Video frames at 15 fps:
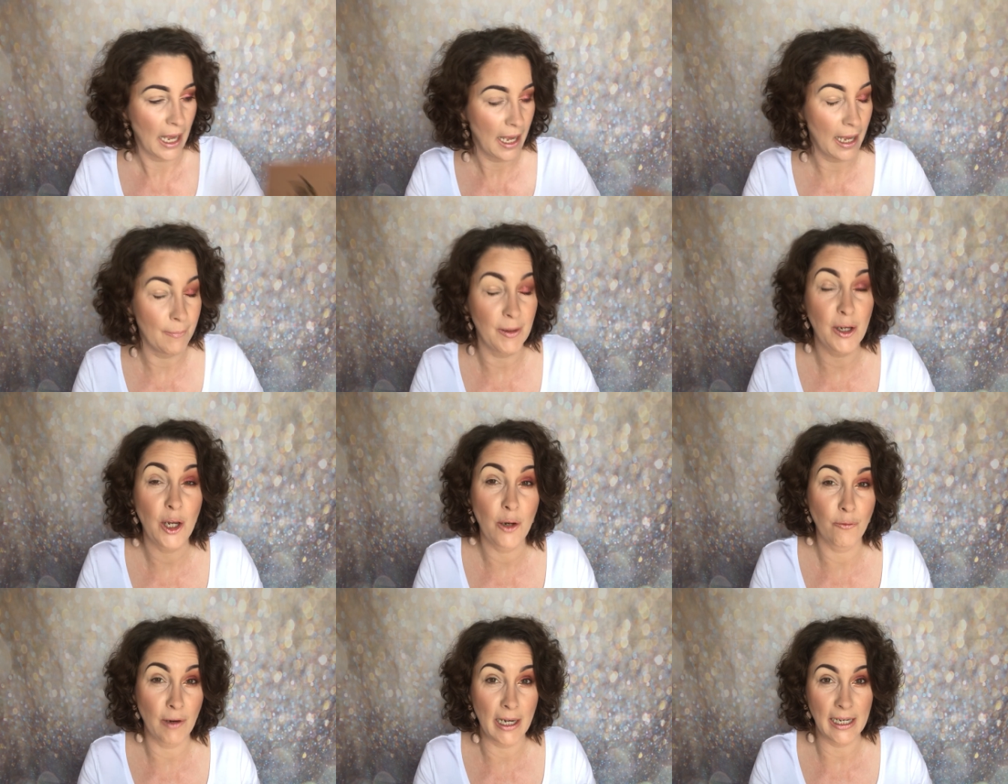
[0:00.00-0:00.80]
Um,
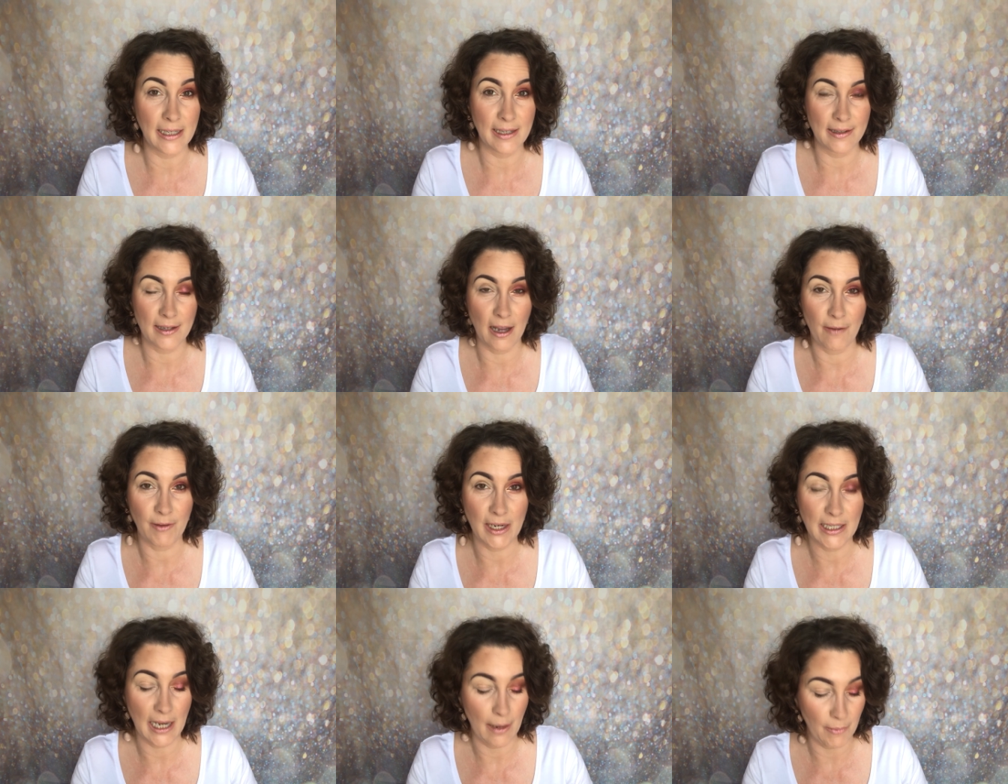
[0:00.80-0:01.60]
you really deserve
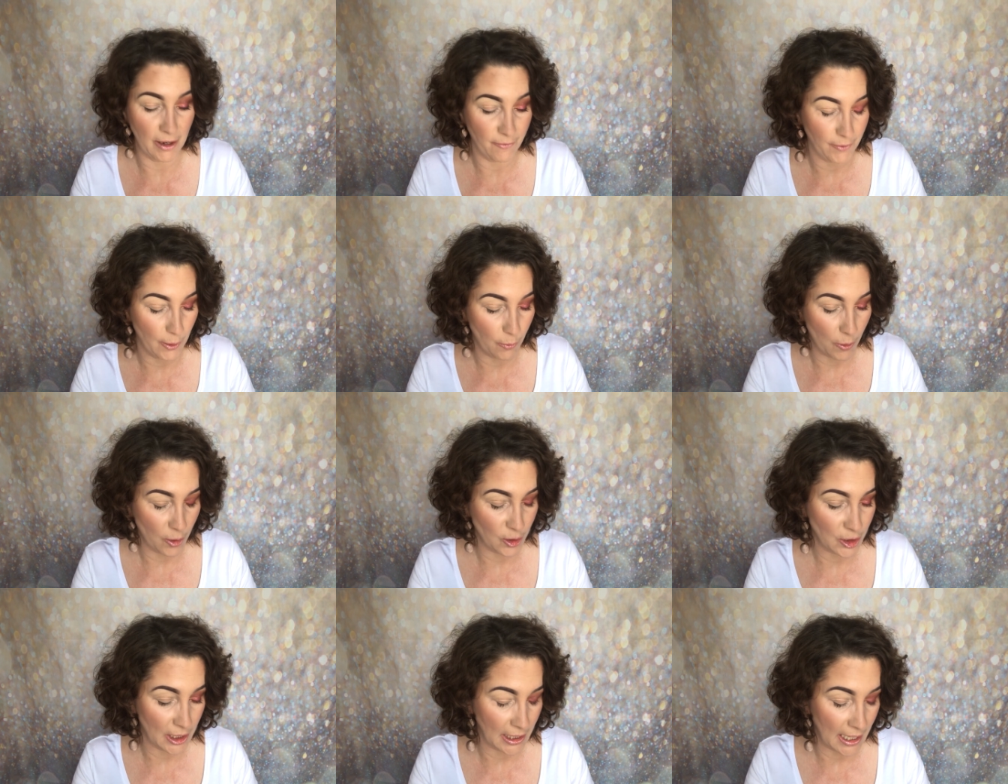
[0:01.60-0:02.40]
it, Tammi, if you're
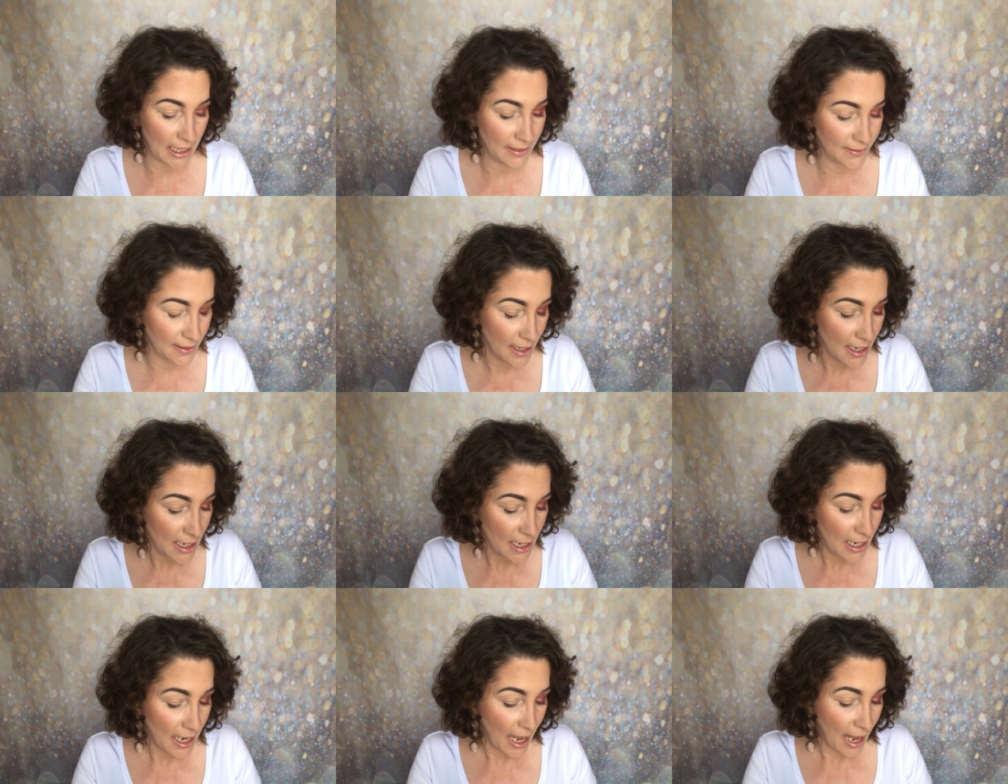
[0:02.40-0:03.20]
watching this.
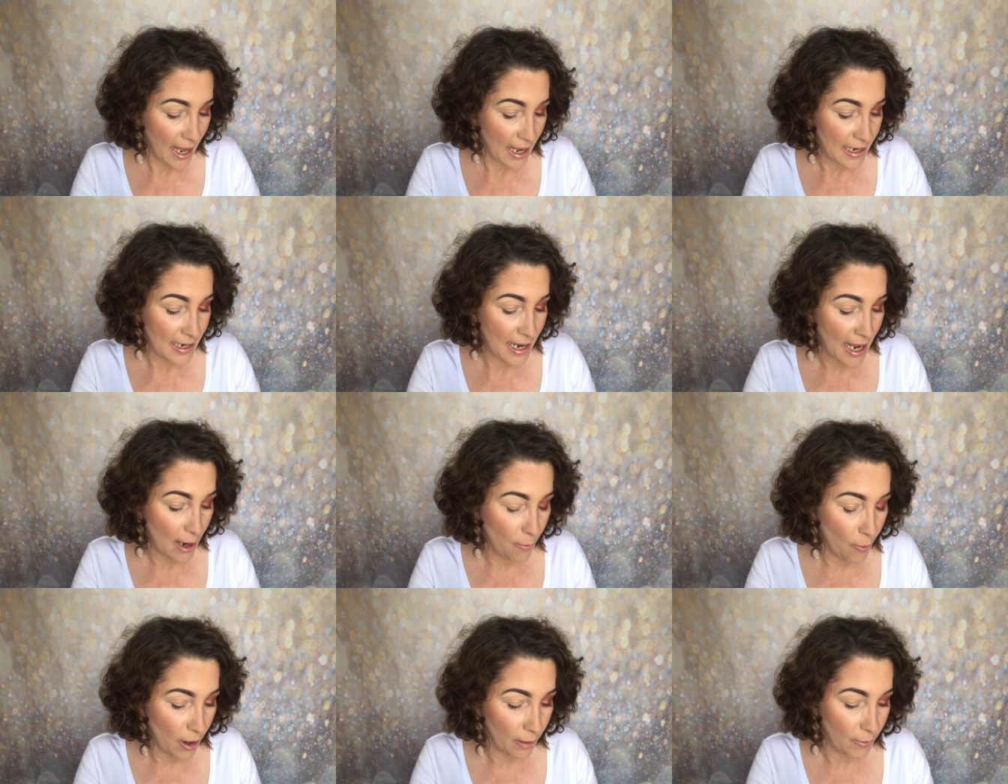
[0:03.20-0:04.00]

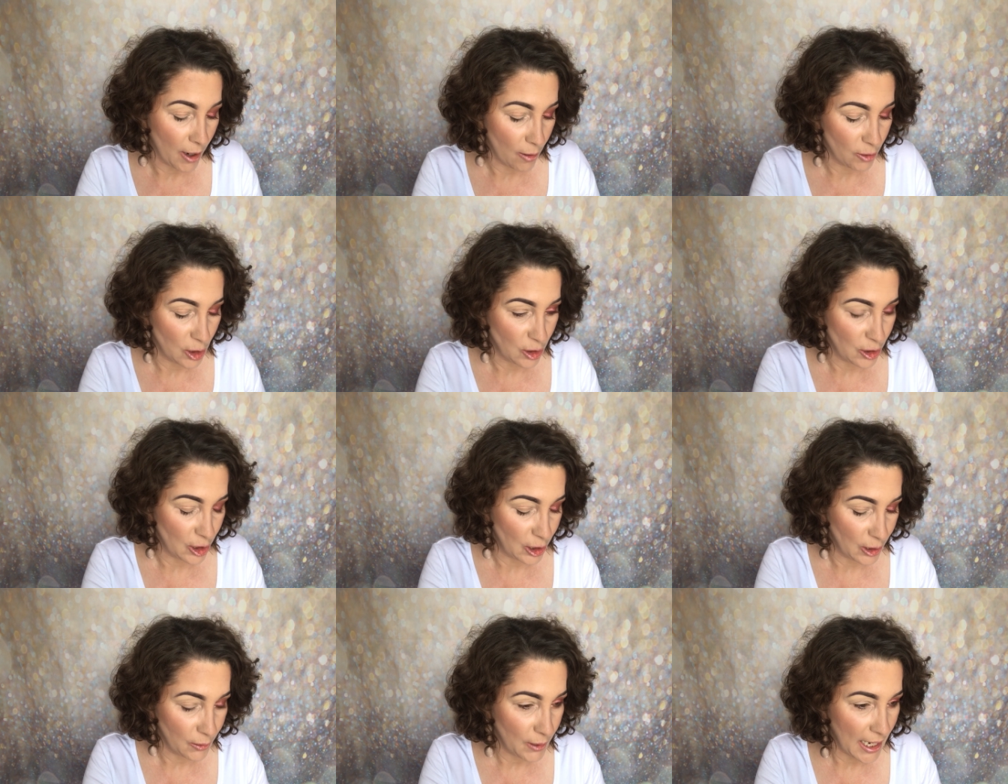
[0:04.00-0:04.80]
Now what I'm going to
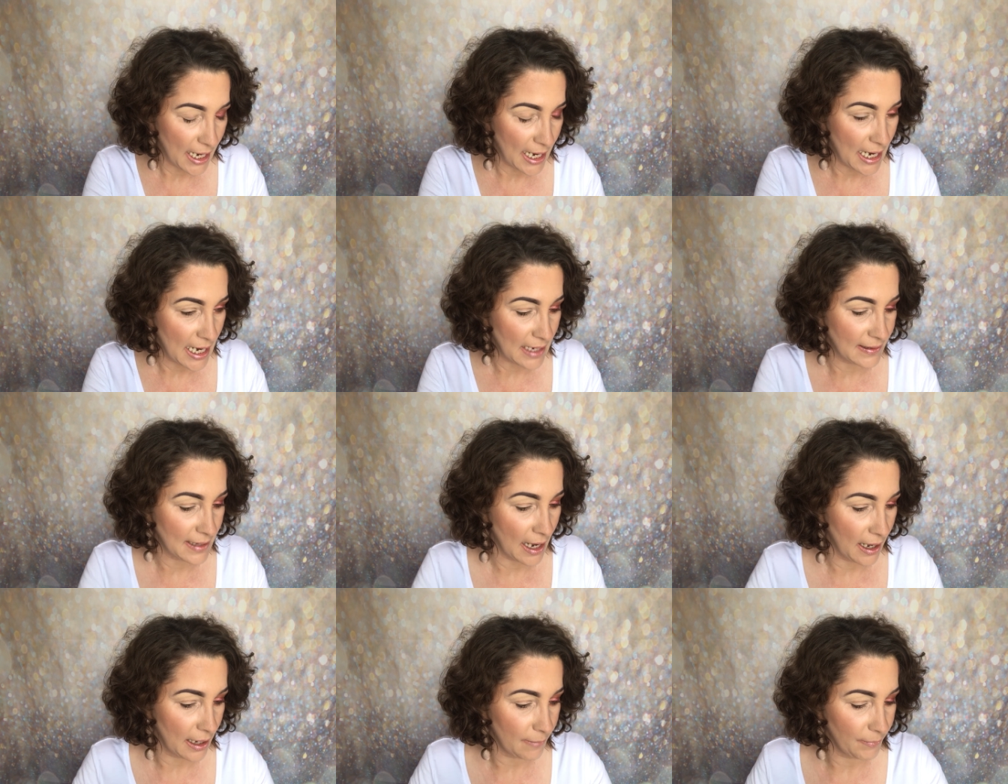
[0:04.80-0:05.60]
do is
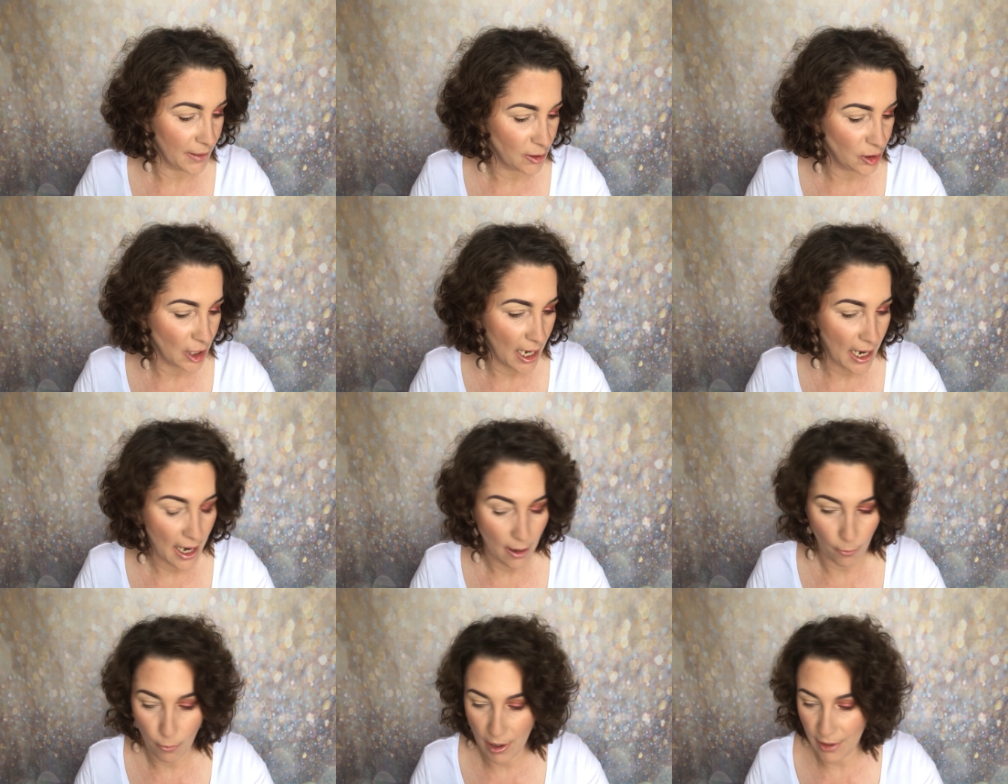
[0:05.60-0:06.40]
um,
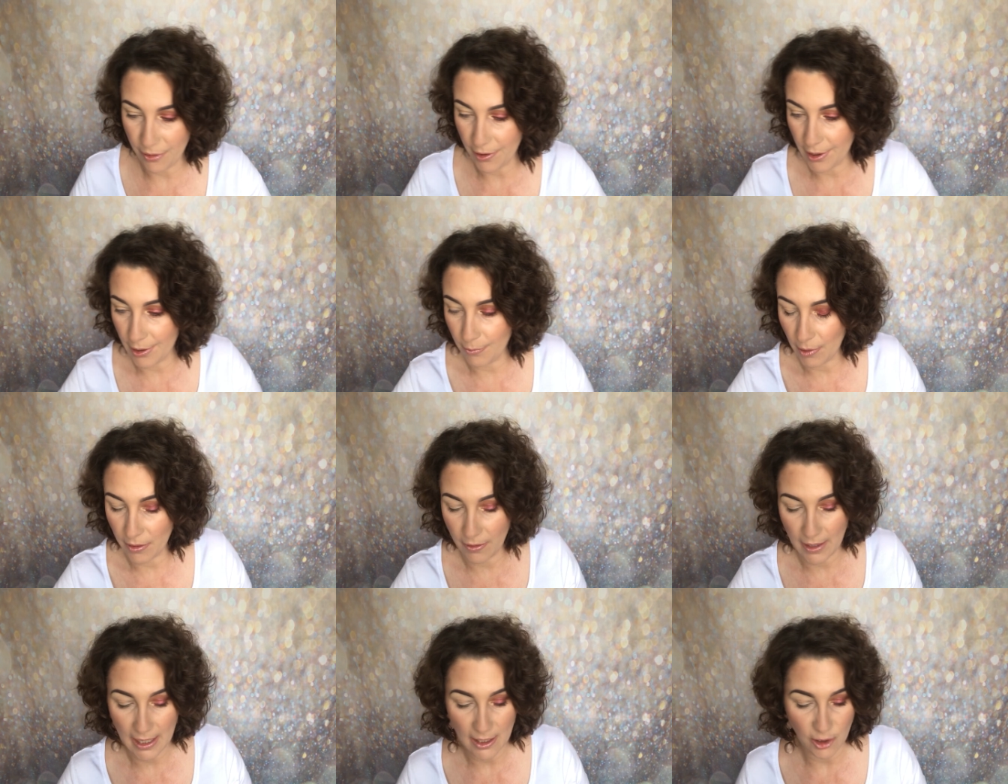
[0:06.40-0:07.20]
share with you
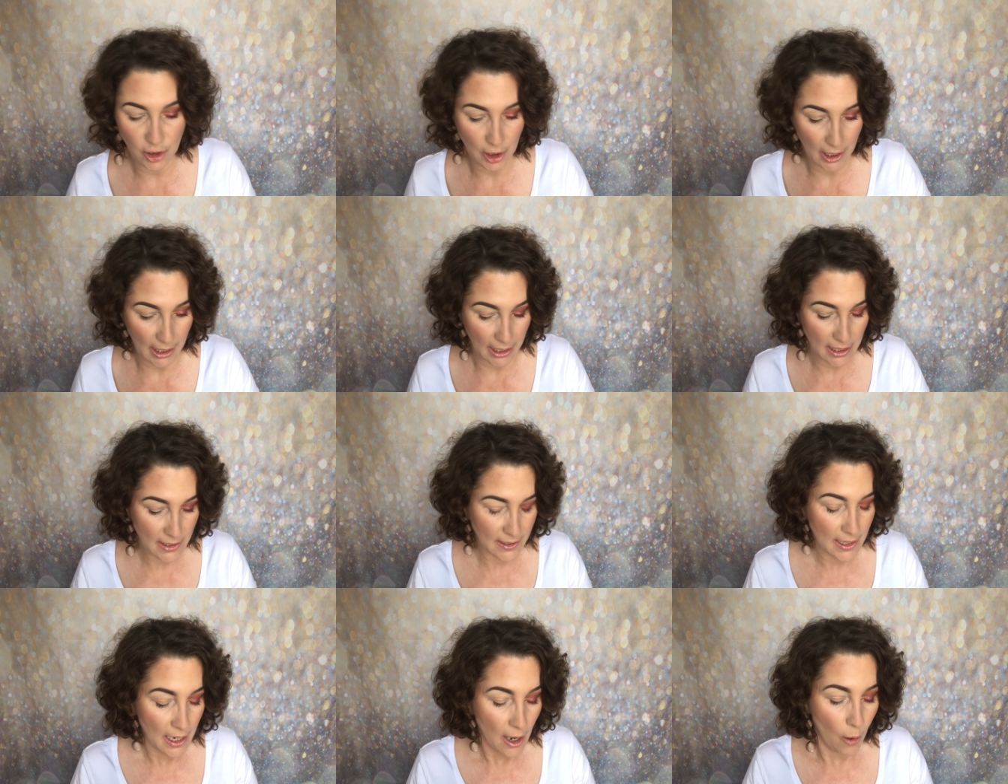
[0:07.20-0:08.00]
the shades.